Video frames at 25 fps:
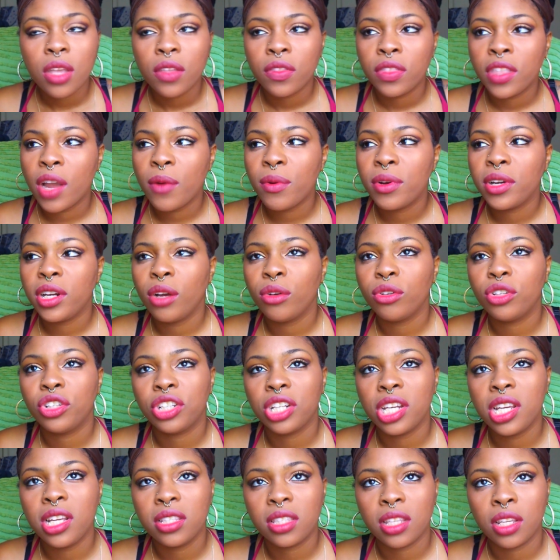There were no
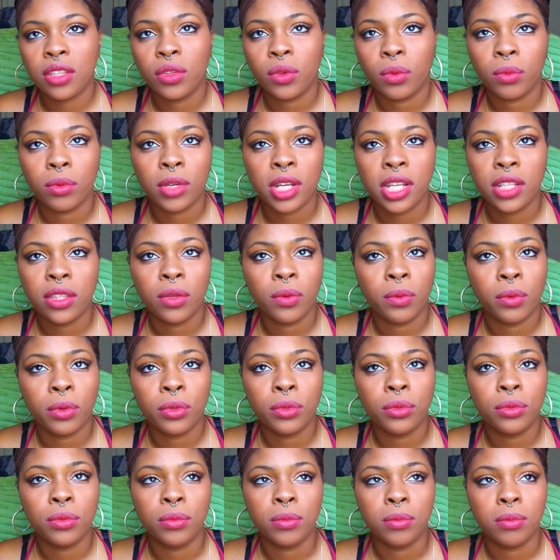sheets in the
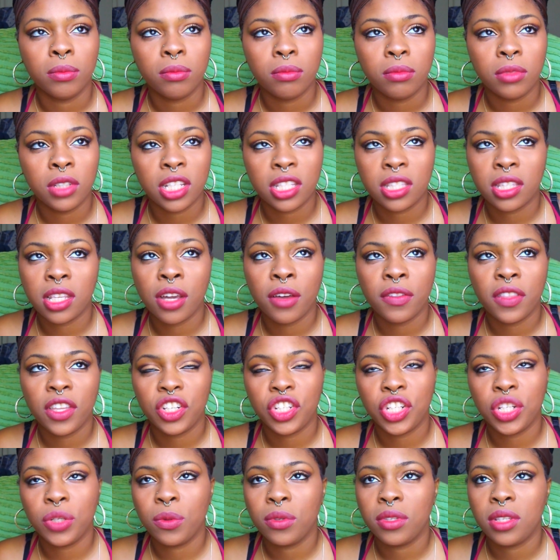room, the cell that
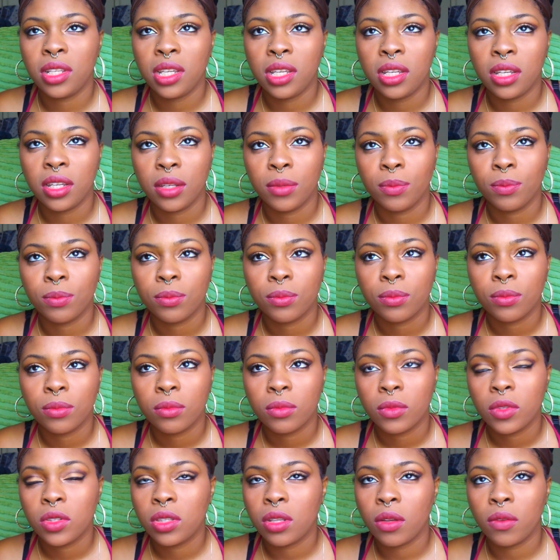she was in.
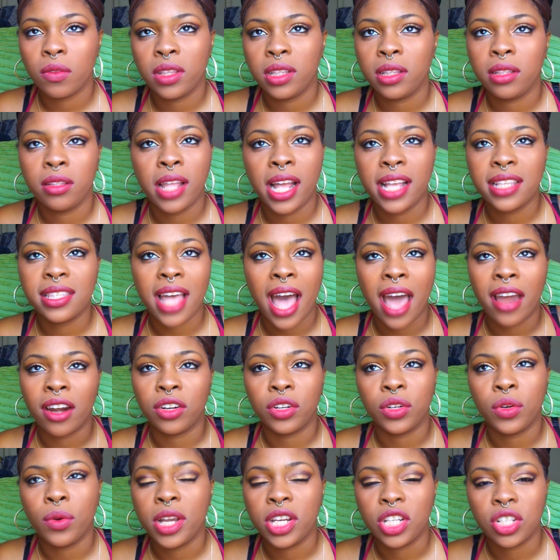So that's out of
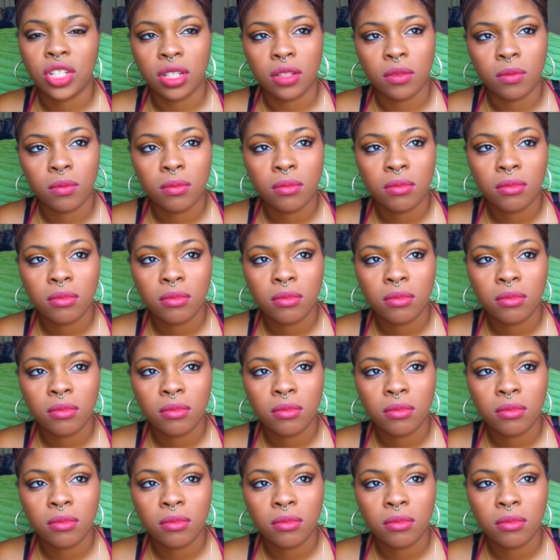the question.